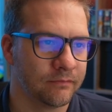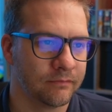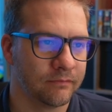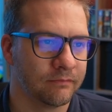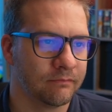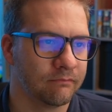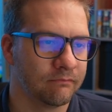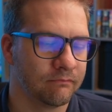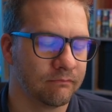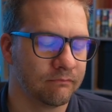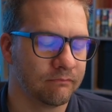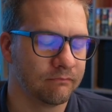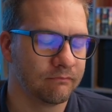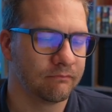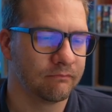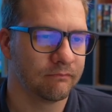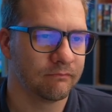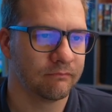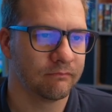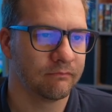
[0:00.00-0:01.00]

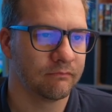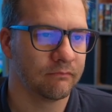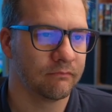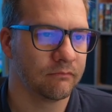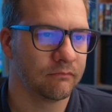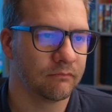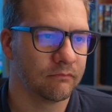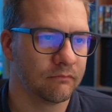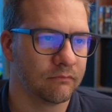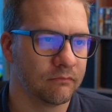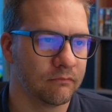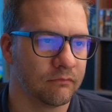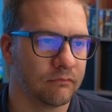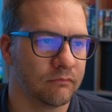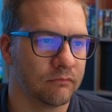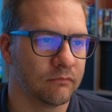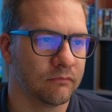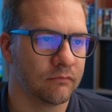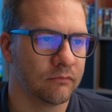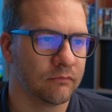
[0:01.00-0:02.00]

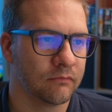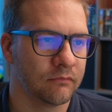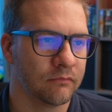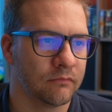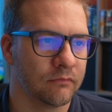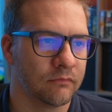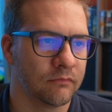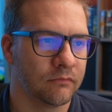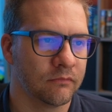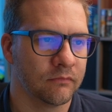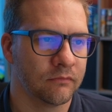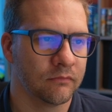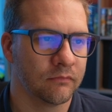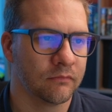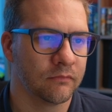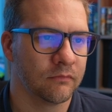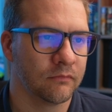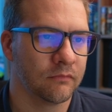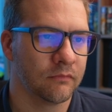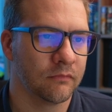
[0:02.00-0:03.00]

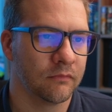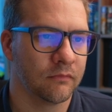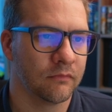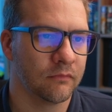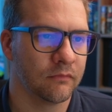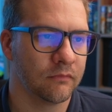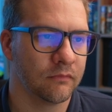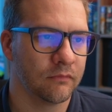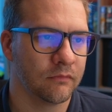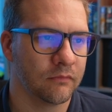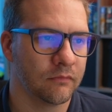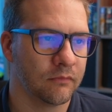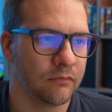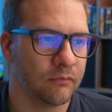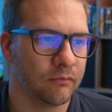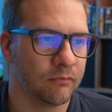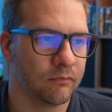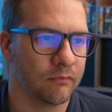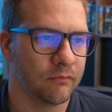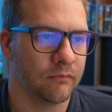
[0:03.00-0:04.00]

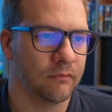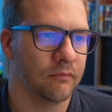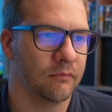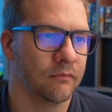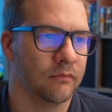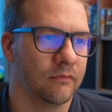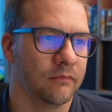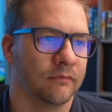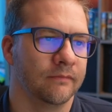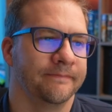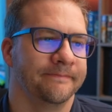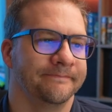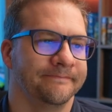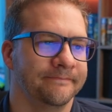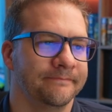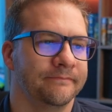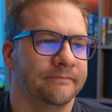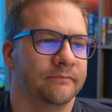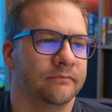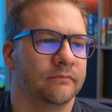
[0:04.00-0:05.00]

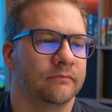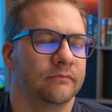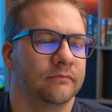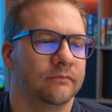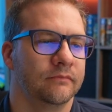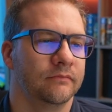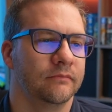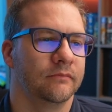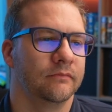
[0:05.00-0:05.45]
This person isn't speaking.